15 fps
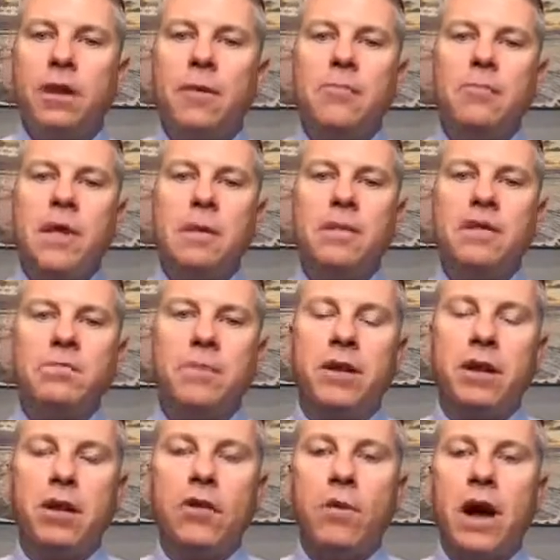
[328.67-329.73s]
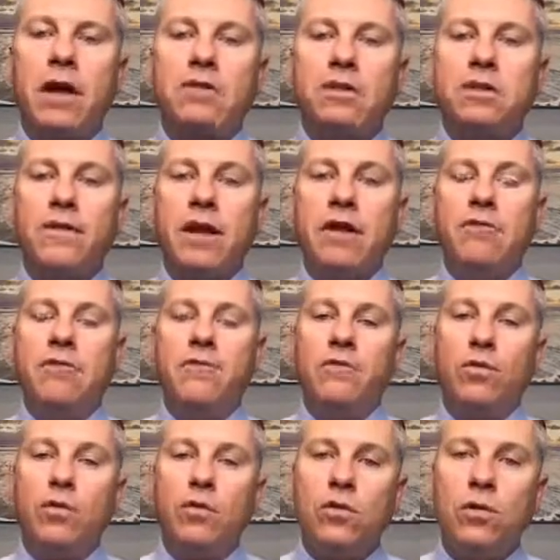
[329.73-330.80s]
Maybe it's been a little while since you've had a
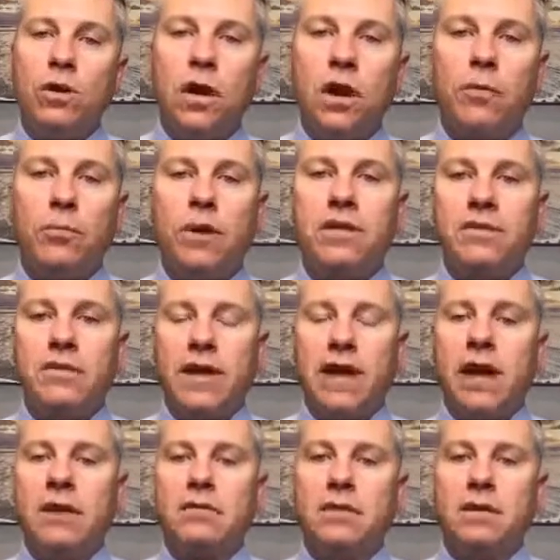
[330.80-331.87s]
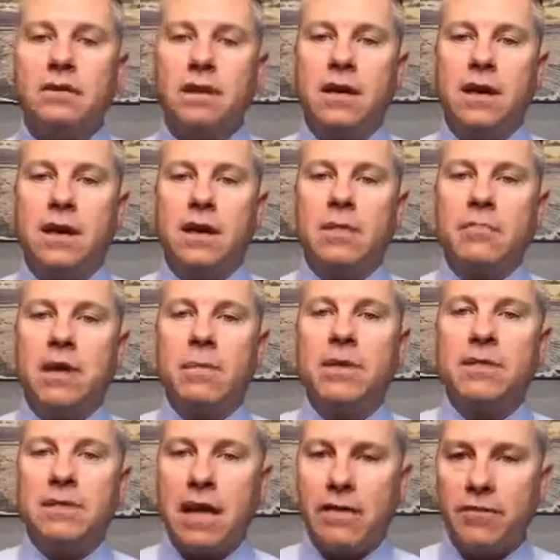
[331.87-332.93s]
full comprehensive analysis, and maybe
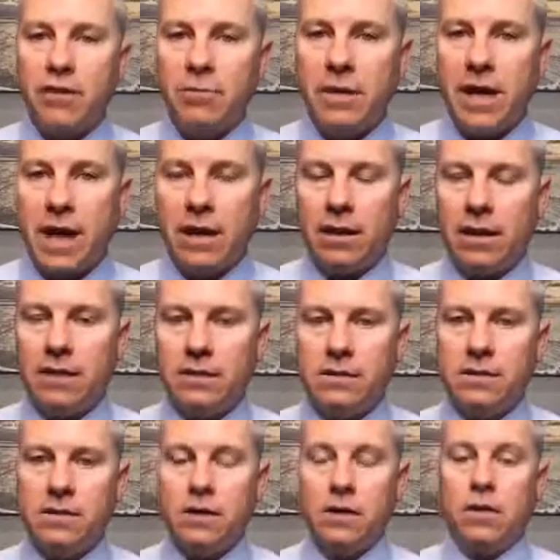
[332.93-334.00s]
it's time for you to be analyzed.